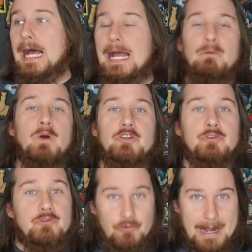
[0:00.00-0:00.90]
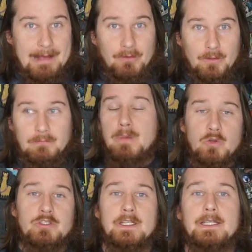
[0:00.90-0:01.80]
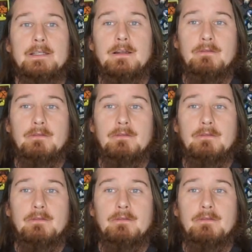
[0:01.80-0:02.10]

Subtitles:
I want to travel mostly